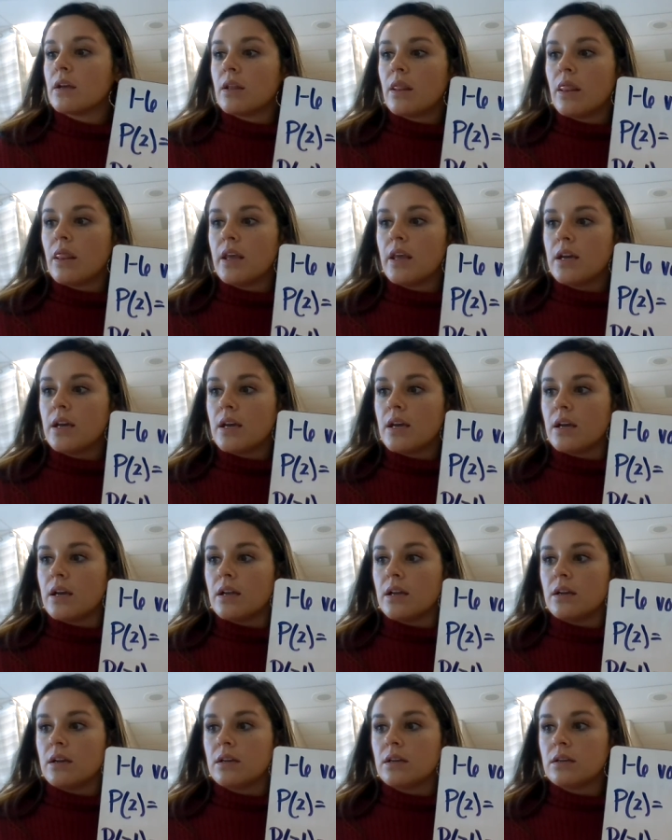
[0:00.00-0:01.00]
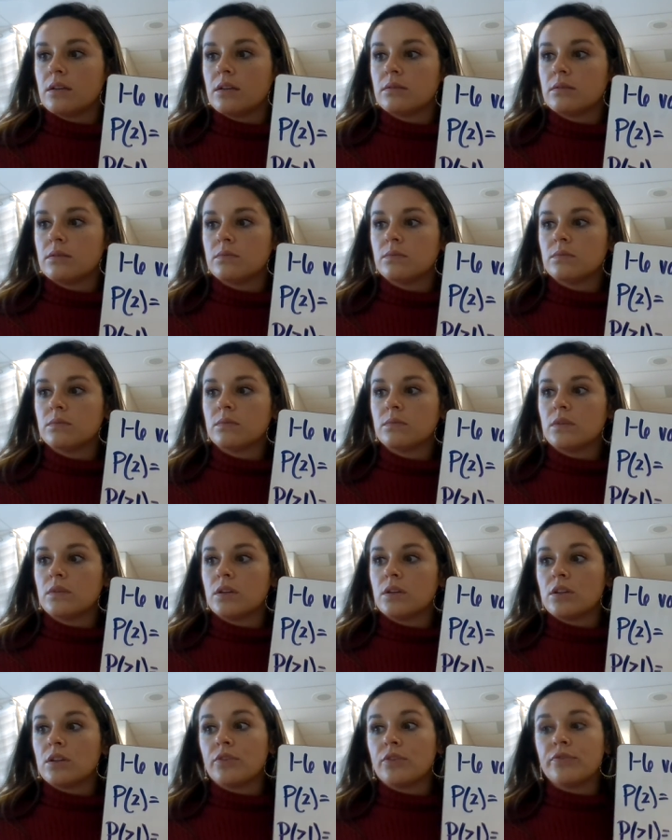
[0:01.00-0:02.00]
Then
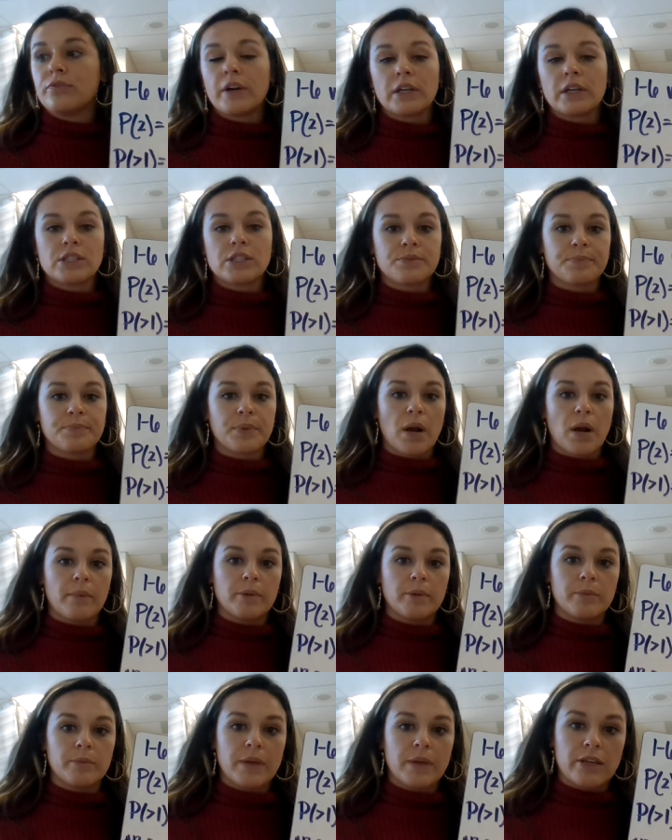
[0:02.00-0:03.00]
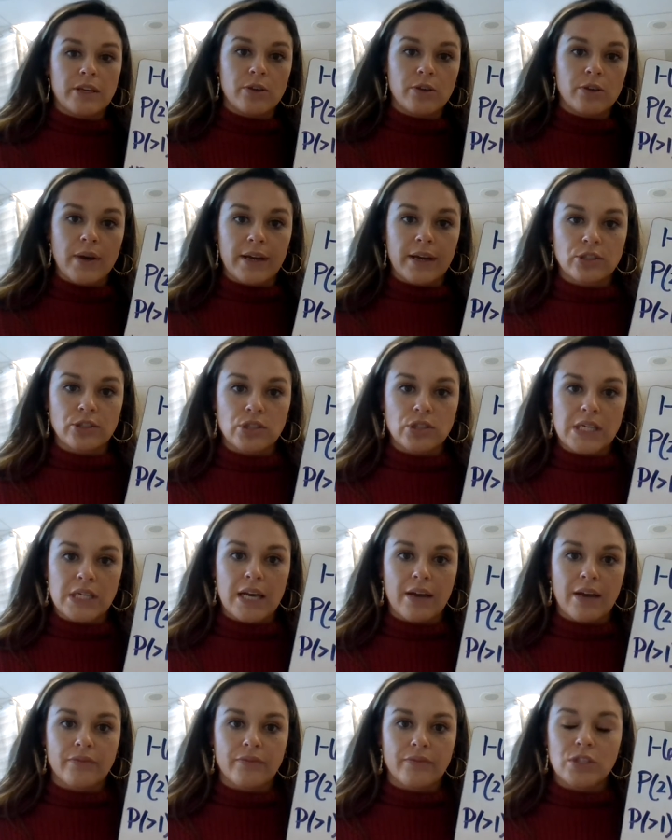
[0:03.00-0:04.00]
the first problem that you actually
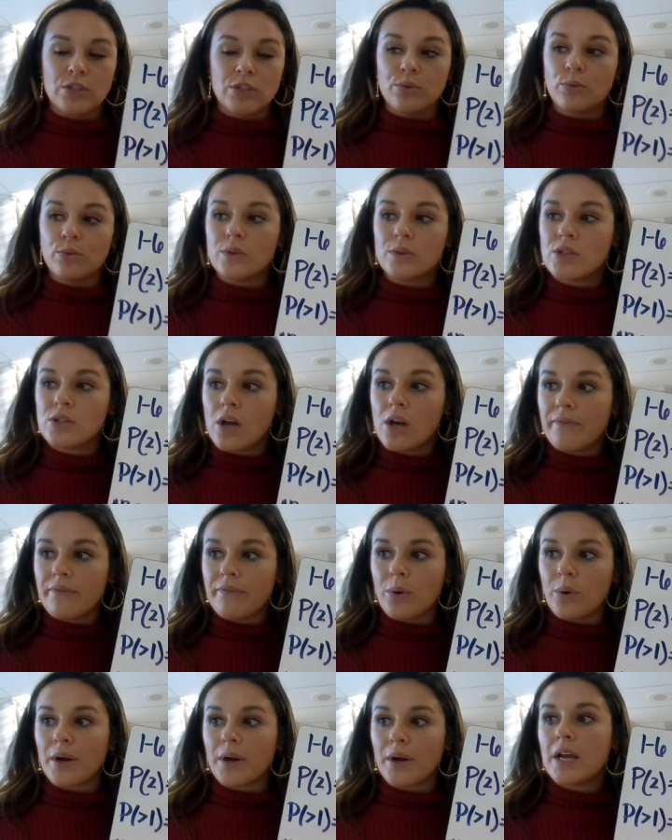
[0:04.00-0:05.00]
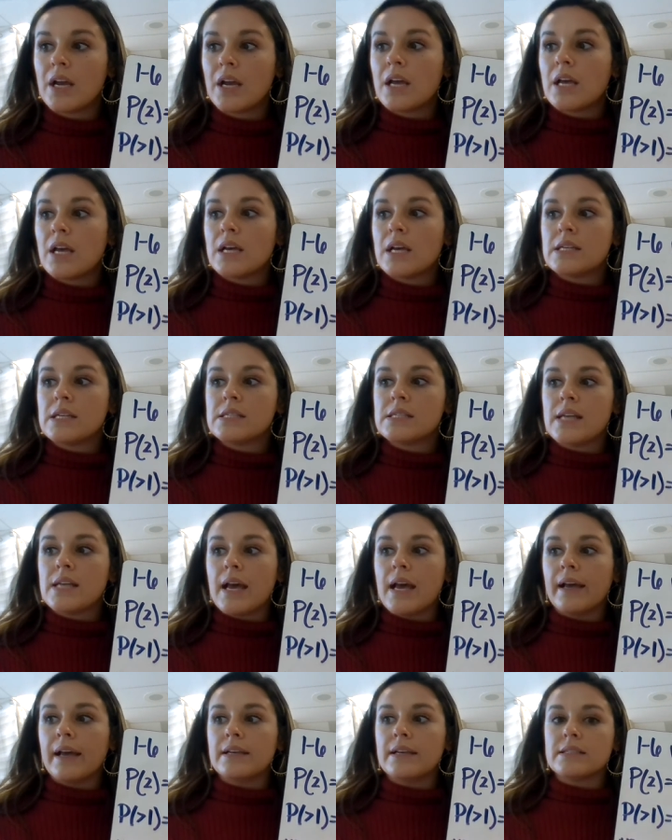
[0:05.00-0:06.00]
have to solve for
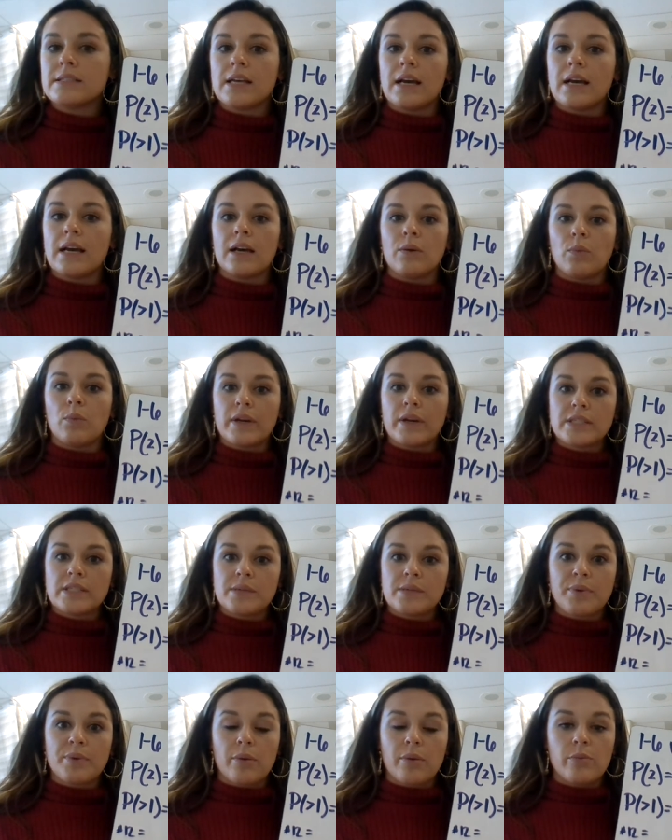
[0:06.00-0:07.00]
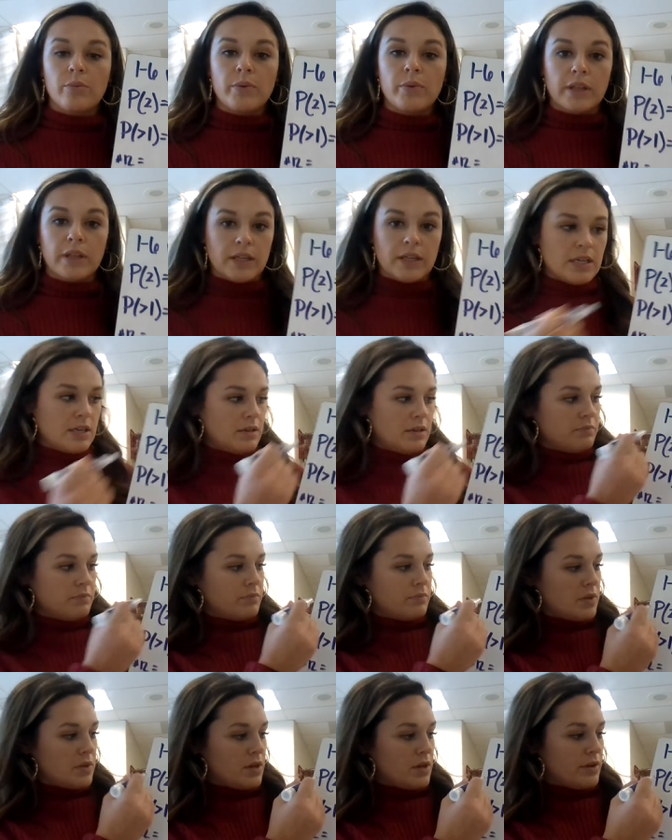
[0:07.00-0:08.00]
says, what is the probability
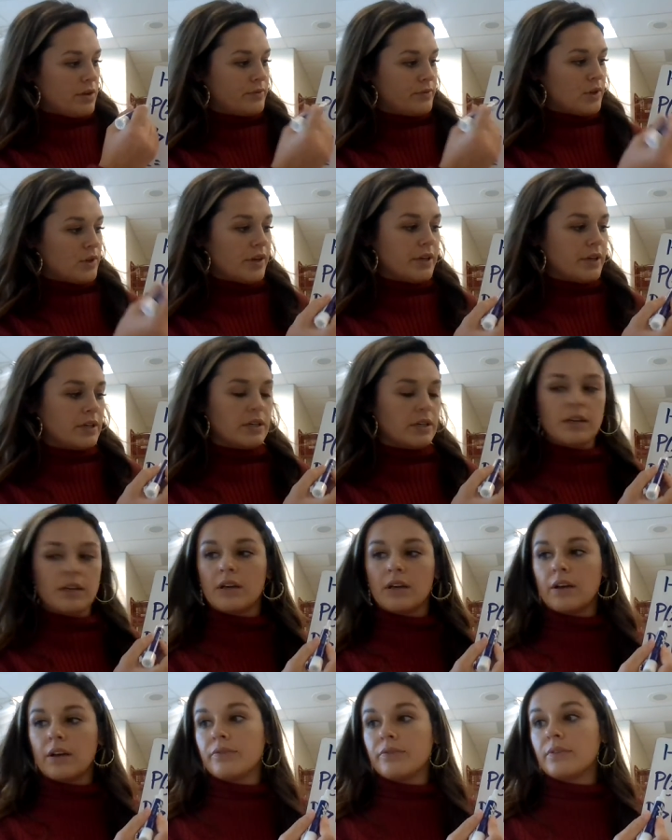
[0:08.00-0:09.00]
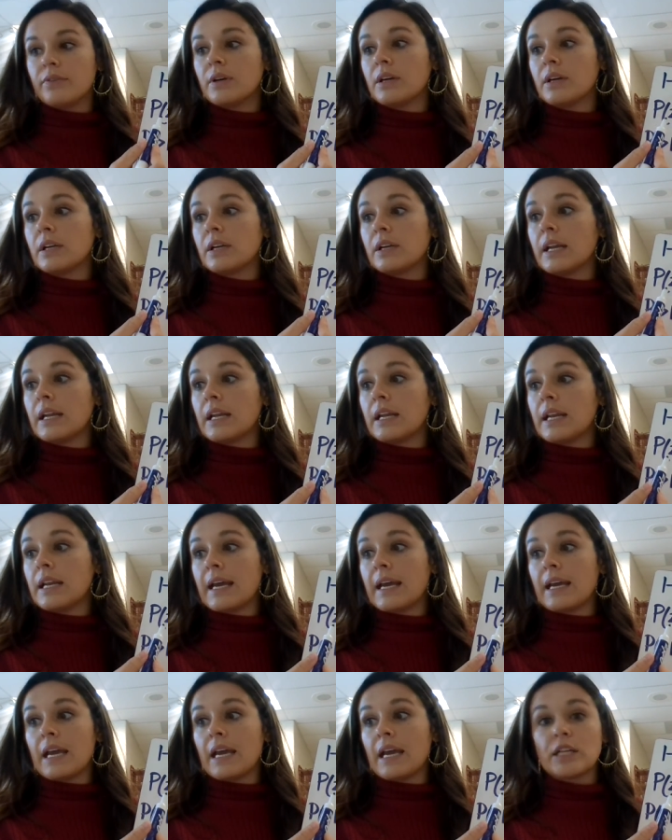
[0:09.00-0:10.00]
of getting
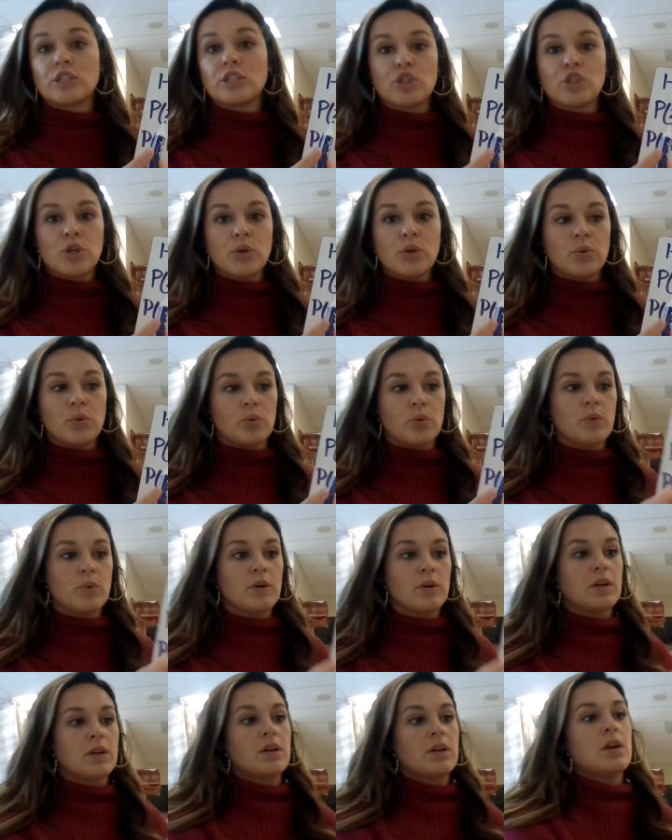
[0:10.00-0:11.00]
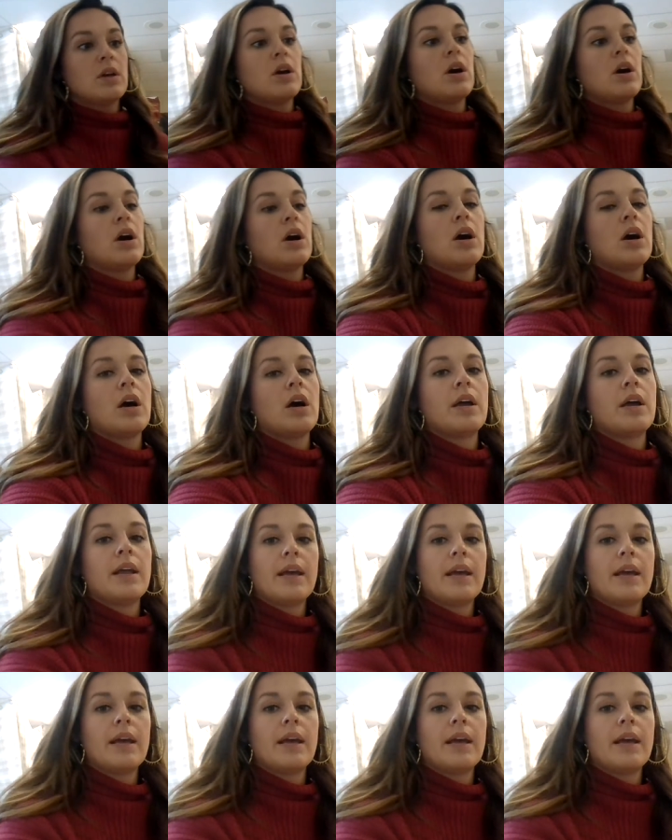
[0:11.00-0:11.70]
a 2 on